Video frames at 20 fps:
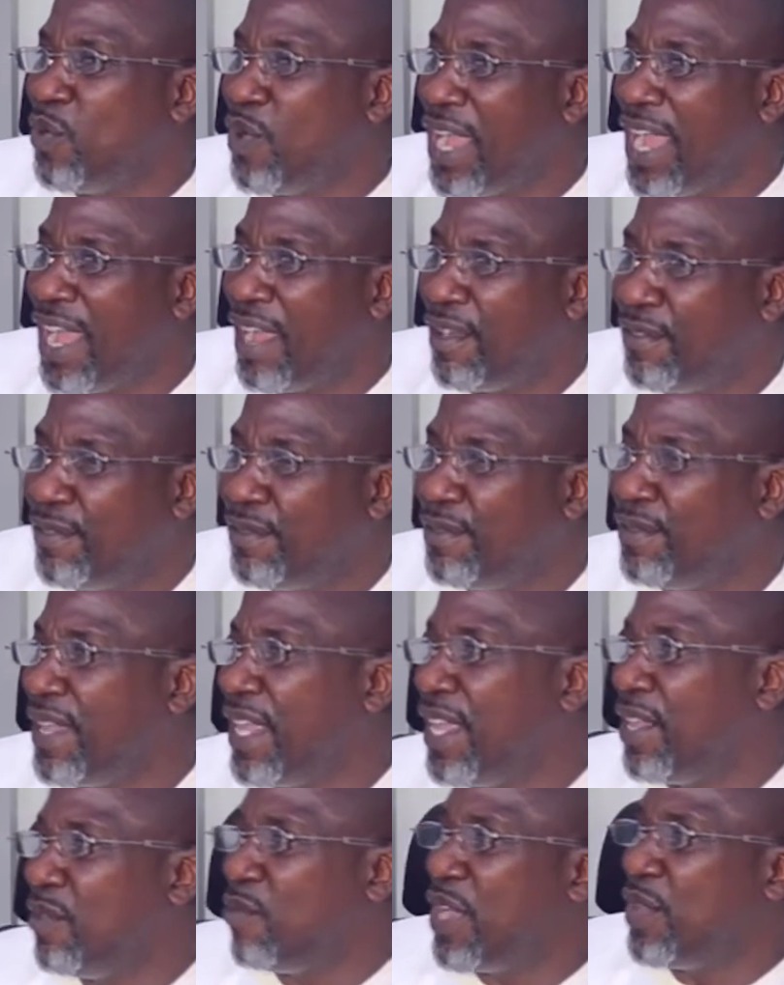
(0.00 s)

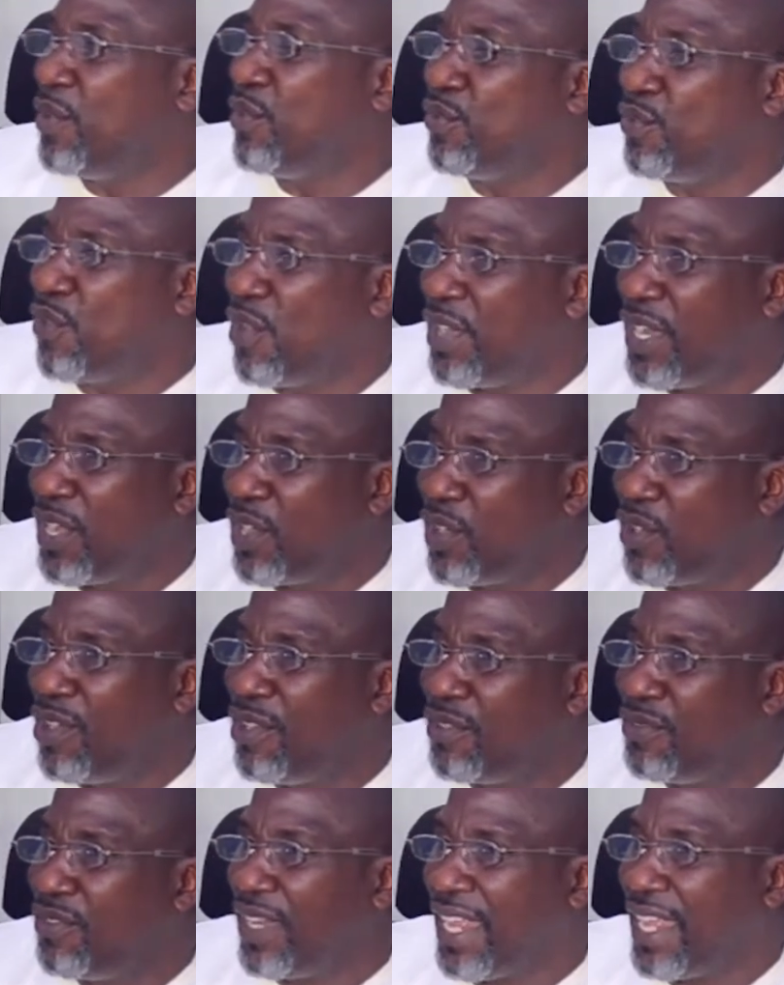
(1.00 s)
run a
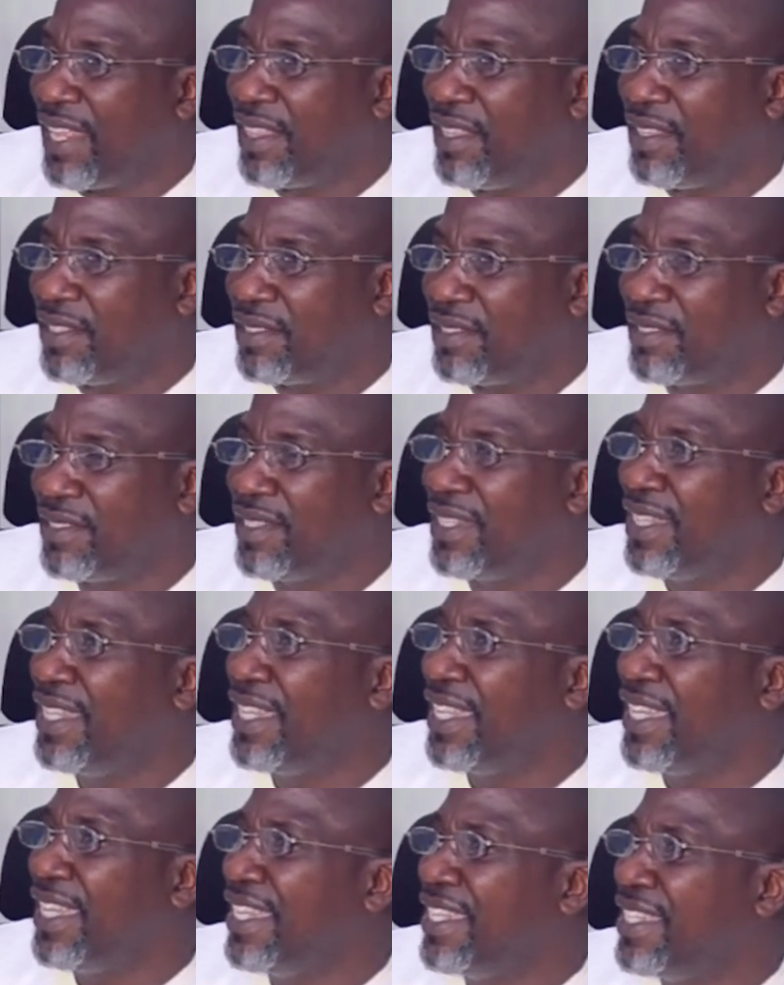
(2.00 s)
country like this,
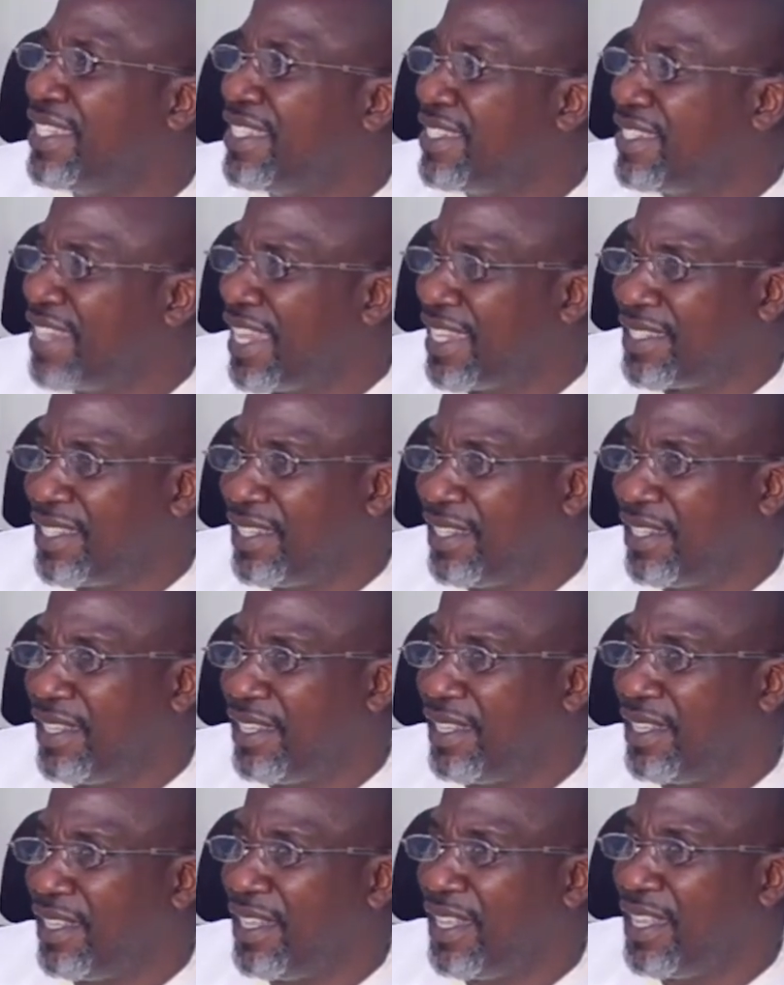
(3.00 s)

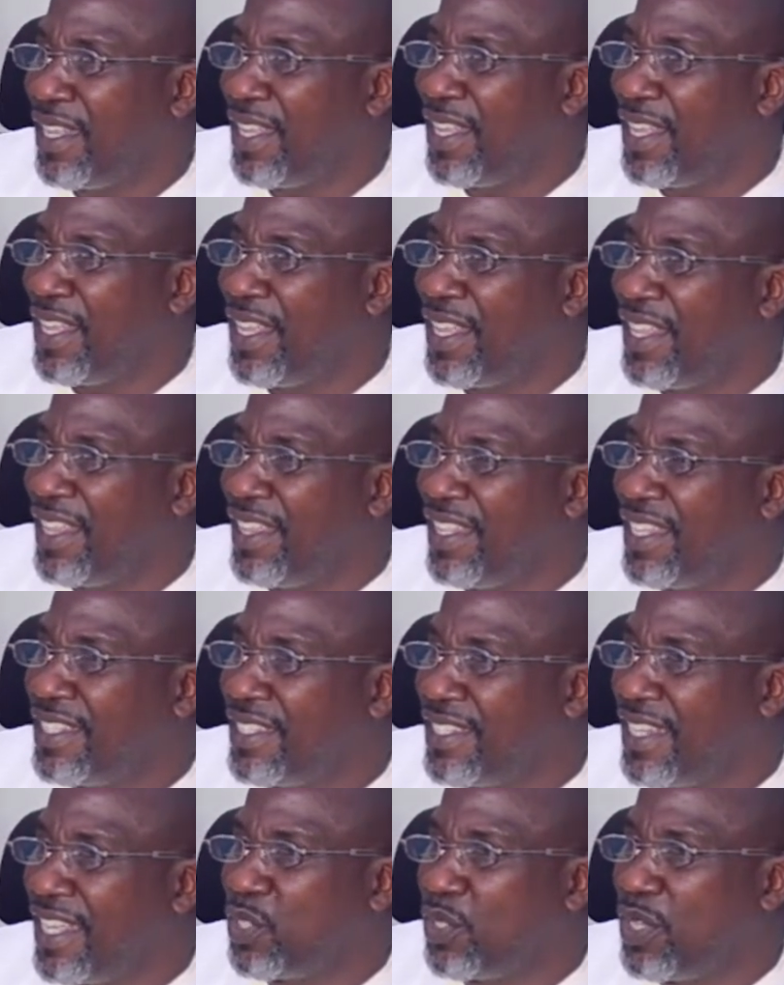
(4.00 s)
certainly the
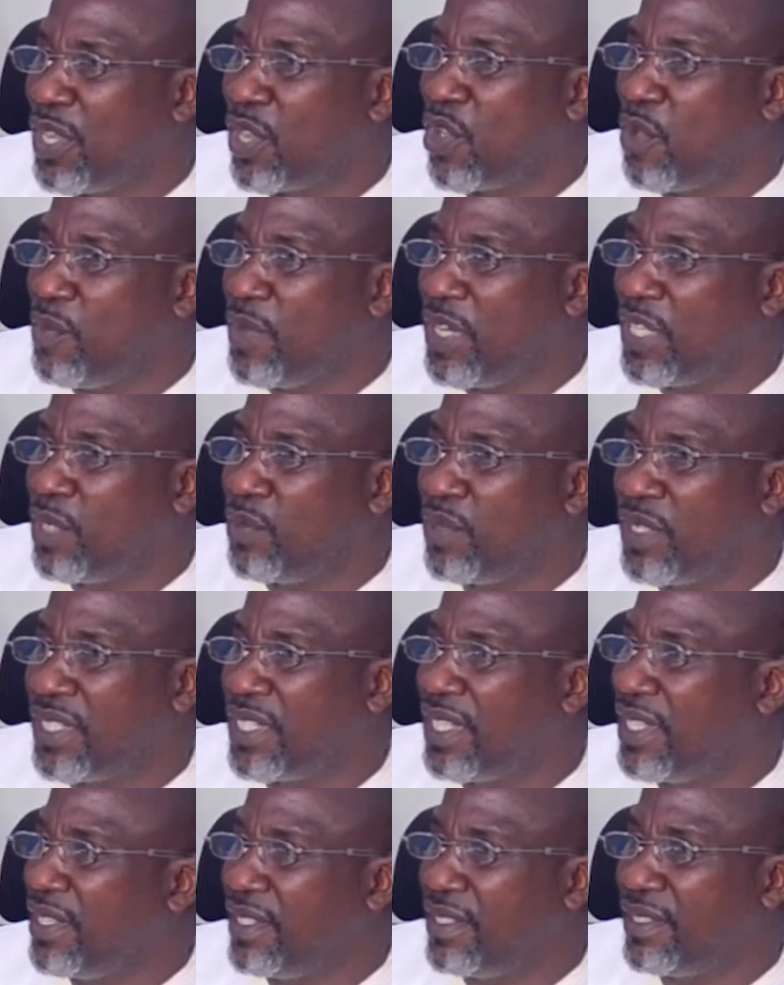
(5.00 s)
international community will
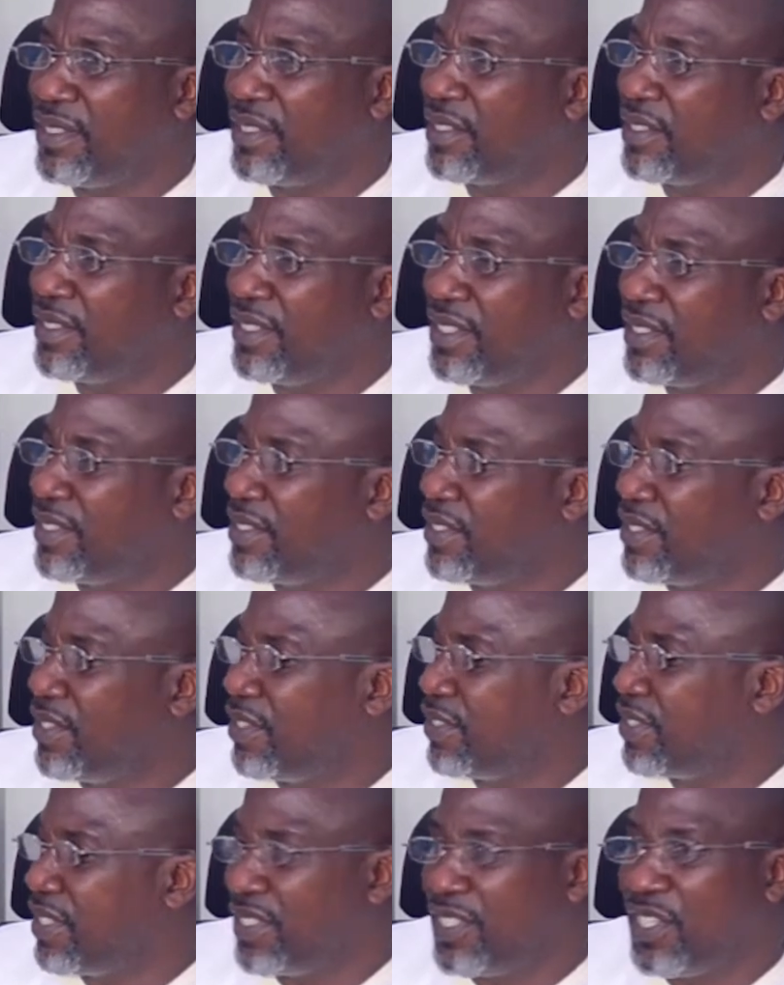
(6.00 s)
say this is
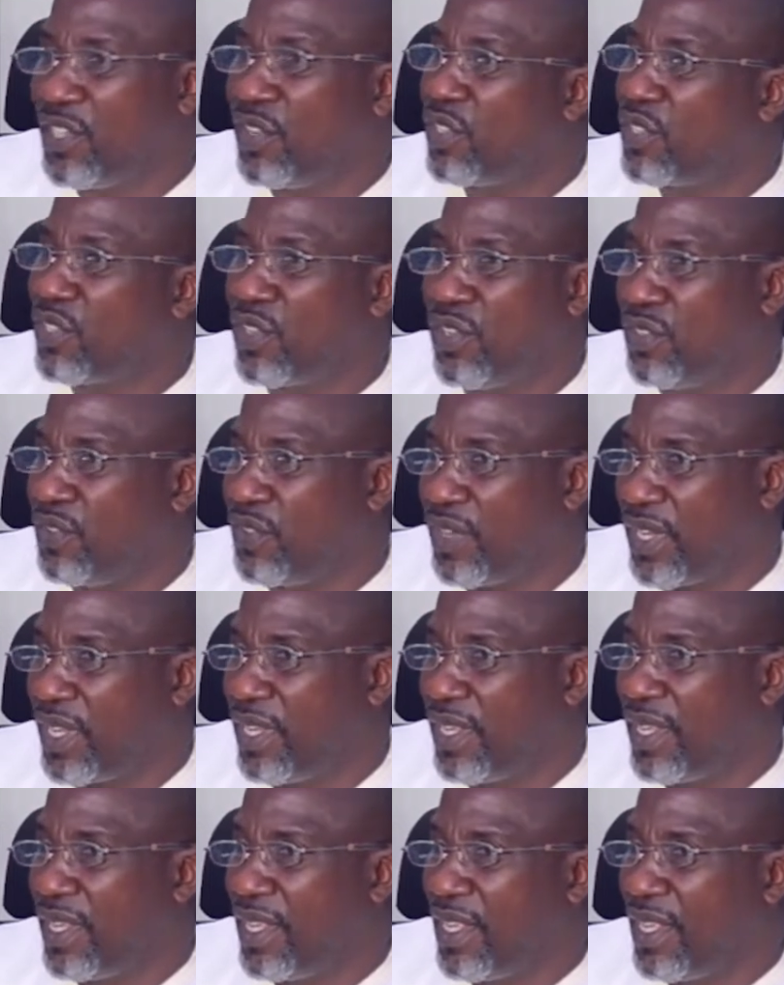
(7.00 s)
not a serious country.
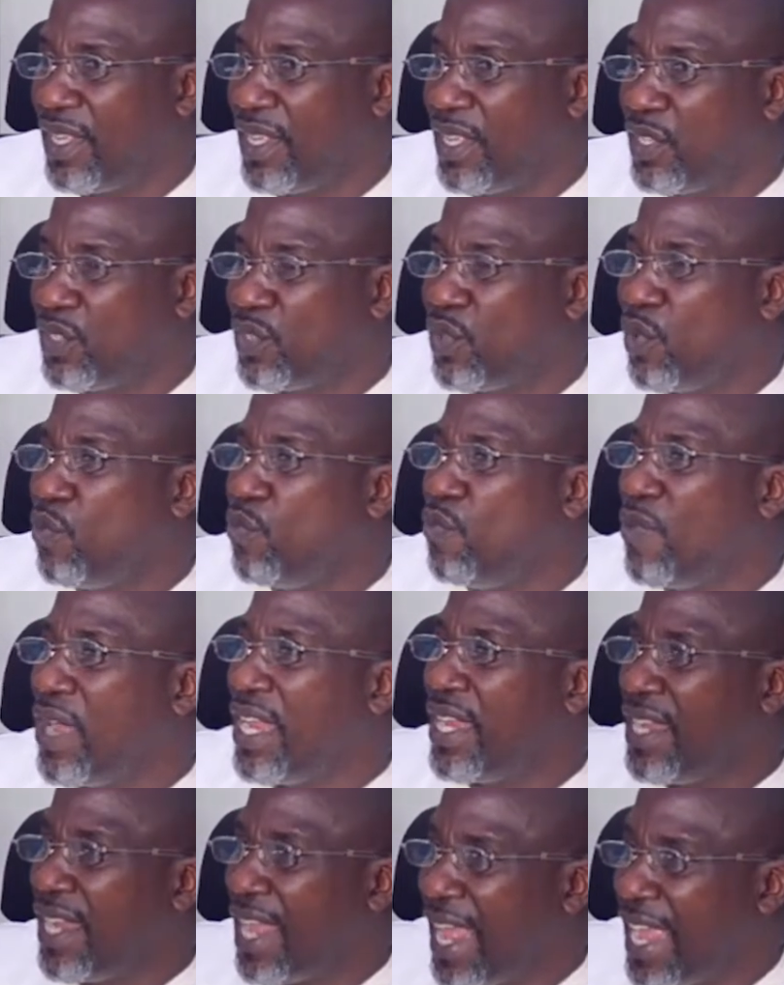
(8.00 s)
So
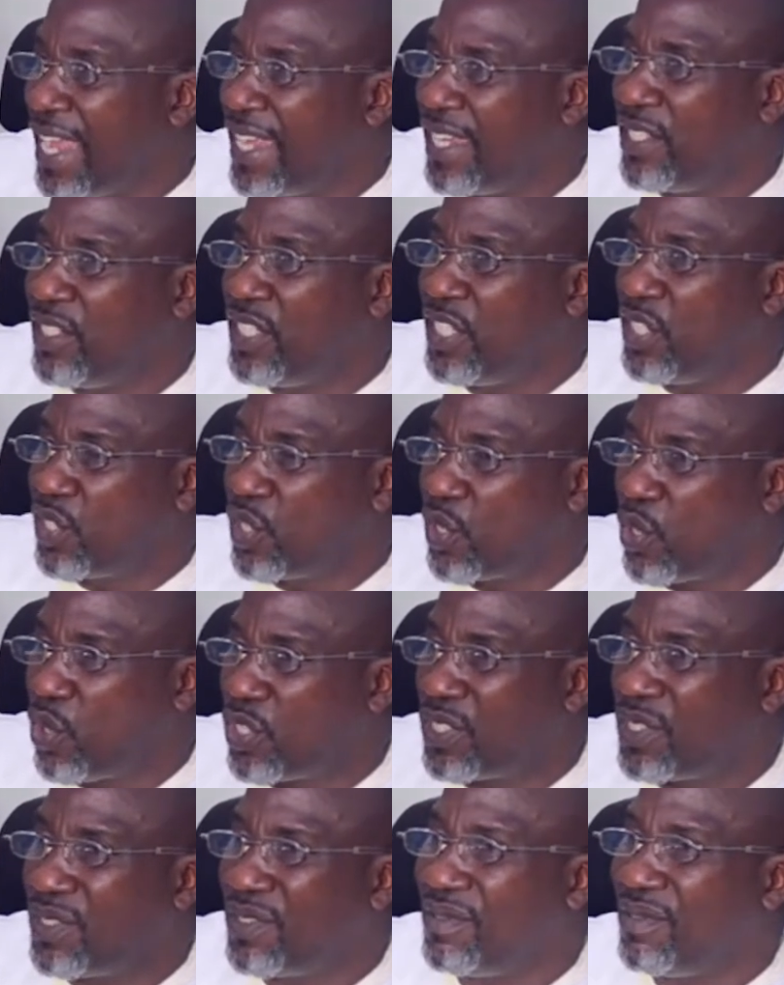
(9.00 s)
when I
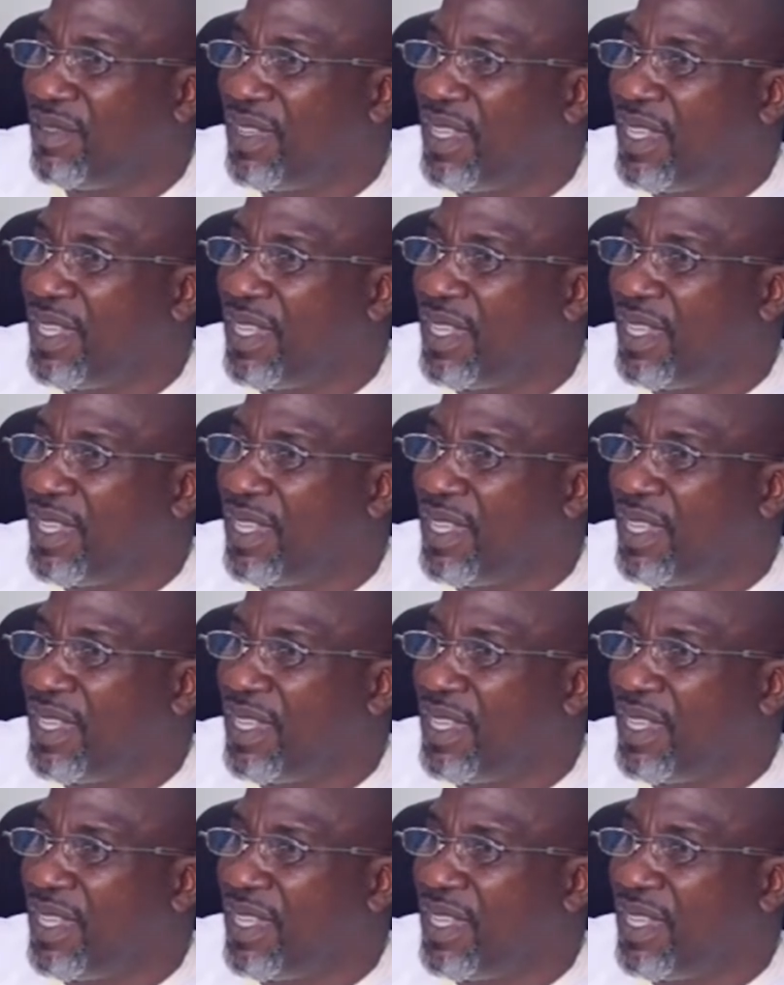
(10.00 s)
discuss